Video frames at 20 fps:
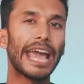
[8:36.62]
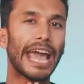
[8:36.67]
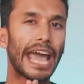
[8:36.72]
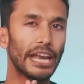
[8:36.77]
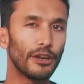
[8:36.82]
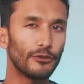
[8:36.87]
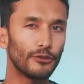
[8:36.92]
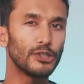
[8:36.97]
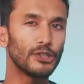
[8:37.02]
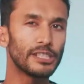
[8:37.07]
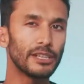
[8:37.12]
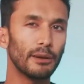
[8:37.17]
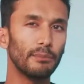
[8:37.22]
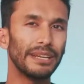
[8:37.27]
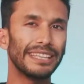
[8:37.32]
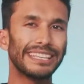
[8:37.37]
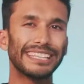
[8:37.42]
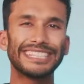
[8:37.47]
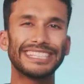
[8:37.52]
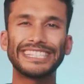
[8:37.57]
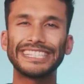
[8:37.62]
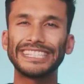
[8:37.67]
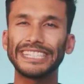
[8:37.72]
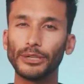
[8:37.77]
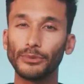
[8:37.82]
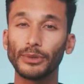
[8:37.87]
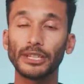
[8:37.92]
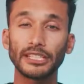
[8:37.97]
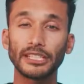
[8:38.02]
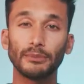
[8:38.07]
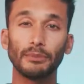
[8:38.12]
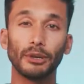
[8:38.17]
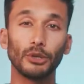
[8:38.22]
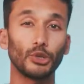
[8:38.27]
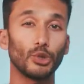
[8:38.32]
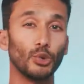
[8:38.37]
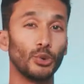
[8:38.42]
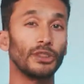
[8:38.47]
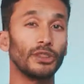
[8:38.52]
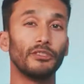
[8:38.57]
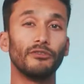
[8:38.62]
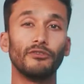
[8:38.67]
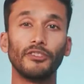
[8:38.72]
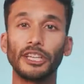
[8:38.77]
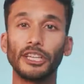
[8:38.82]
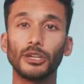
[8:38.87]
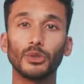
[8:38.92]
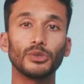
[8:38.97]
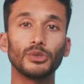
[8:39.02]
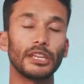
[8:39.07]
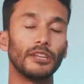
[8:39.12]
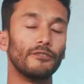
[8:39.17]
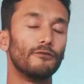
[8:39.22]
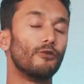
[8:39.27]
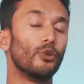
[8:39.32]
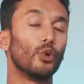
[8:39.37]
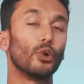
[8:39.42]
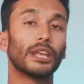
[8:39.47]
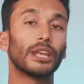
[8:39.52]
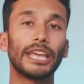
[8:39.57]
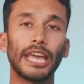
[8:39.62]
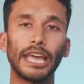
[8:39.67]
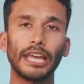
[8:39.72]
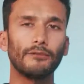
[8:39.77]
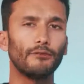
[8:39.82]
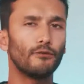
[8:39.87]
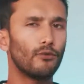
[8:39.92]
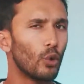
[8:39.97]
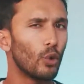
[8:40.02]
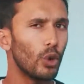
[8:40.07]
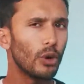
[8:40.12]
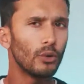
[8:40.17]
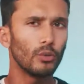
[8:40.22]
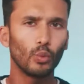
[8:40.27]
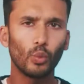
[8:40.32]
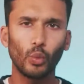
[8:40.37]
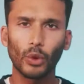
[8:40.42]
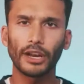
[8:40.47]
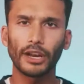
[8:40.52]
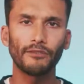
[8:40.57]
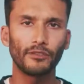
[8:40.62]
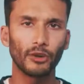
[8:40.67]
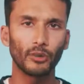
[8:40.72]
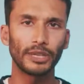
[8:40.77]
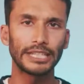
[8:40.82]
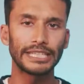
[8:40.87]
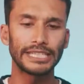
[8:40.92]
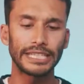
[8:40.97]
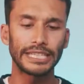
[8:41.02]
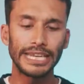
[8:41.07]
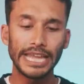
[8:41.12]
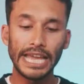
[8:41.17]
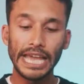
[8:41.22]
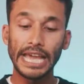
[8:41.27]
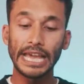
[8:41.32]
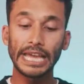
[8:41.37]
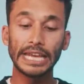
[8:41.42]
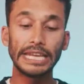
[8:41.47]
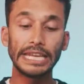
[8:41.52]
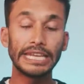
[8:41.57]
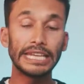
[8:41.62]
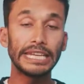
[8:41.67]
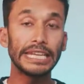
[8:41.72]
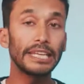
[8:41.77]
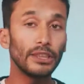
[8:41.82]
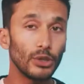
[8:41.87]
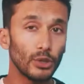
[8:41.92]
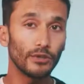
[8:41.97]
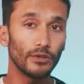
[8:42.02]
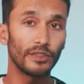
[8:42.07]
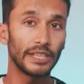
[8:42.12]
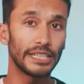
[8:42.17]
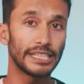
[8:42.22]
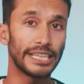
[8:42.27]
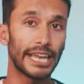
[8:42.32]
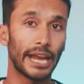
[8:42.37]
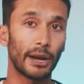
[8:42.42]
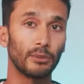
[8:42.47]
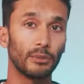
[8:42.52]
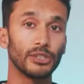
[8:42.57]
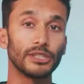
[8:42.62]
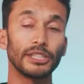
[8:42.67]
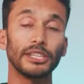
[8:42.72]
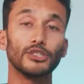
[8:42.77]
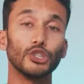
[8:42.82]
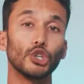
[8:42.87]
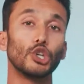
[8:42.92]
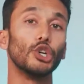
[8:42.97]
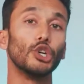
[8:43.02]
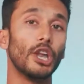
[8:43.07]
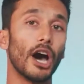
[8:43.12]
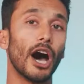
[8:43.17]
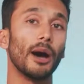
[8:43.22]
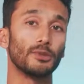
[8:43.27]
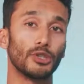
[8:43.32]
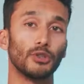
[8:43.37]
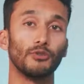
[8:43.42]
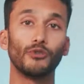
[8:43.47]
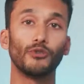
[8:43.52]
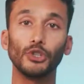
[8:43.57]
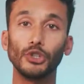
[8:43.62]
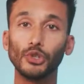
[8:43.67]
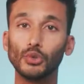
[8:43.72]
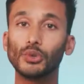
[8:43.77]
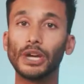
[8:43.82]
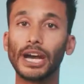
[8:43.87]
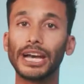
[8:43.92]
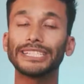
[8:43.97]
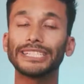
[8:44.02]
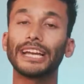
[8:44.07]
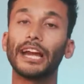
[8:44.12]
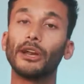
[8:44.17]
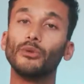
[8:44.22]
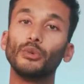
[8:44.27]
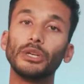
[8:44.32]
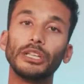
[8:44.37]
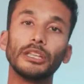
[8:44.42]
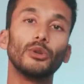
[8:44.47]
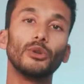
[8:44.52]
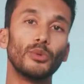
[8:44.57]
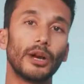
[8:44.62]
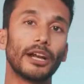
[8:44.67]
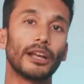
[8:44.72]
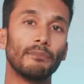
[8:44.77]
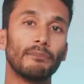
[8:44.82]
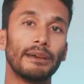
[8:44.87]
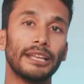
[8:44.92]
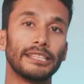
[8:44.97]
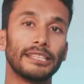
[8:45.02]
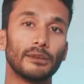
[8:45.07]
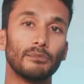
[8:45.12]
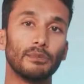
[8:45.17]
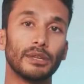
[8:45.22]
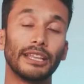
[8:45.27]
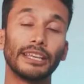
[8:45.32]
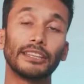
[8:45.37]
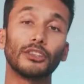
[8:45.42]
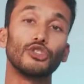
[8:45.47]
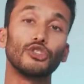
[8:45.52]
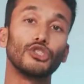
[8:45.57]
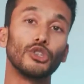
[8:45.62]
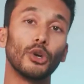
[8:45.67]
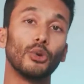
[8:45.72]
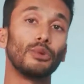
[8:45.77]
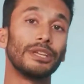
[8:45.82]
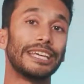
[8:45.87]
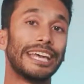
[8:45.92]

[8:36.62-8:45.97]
And if you're somebody that's serious about doing their videos in 4K for whatever reason, neither of these cameras is a good option. For you guys, I really recommend something like the Sony